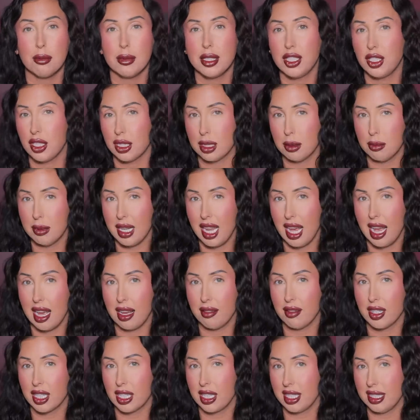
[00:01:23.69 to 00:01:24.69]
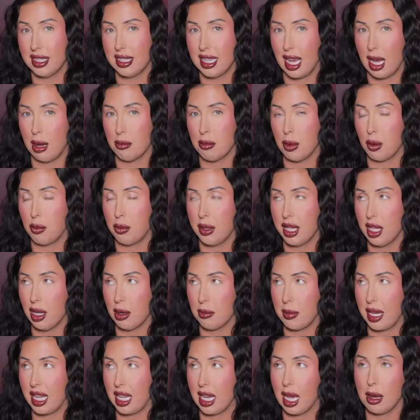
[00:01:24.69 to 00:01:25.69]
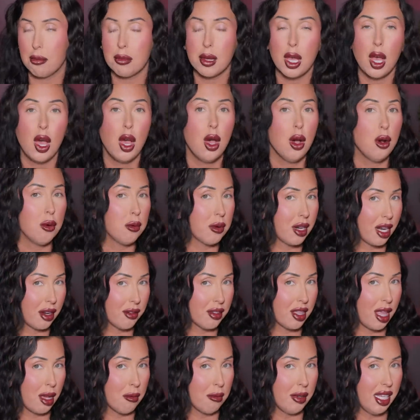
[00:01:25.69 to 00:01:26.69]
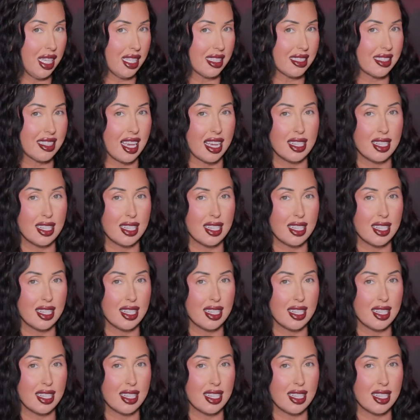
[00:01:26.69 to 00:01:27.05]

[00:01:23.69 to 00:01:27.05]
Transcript: We just want to have a good time with our makeup, whatever that means.